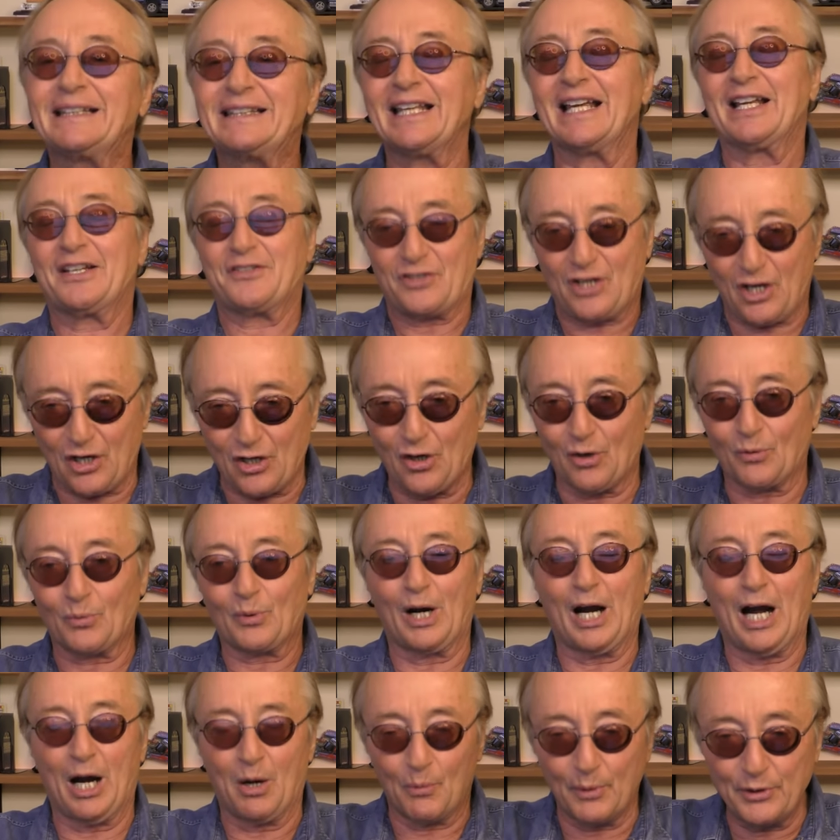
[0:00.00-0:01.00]
things that can go
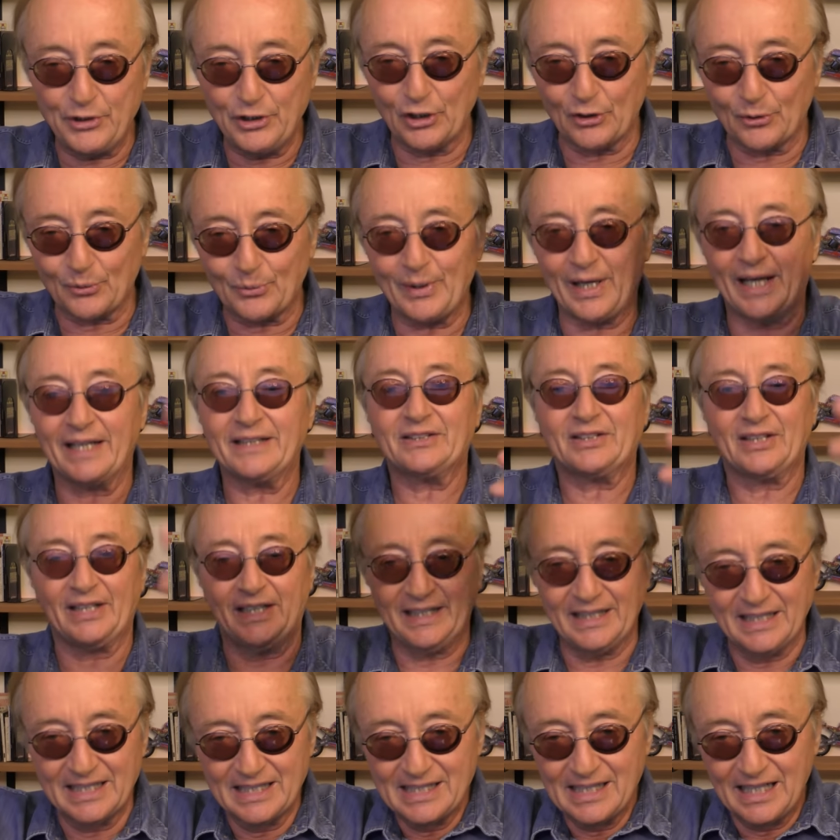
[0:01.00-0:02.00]
wrong when you're
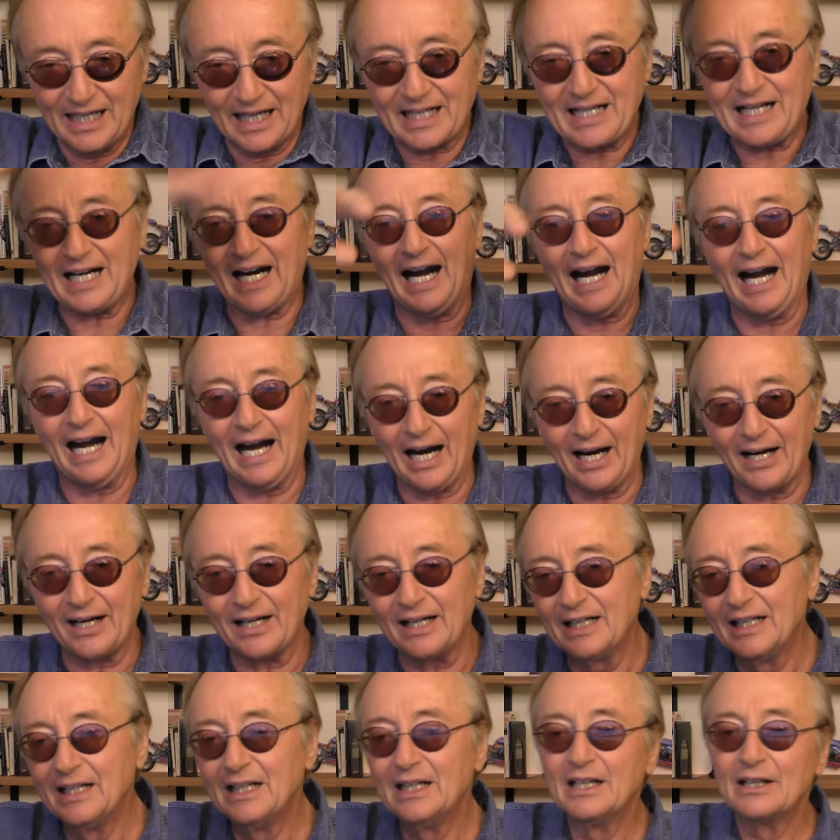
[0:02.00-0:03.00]
renting a car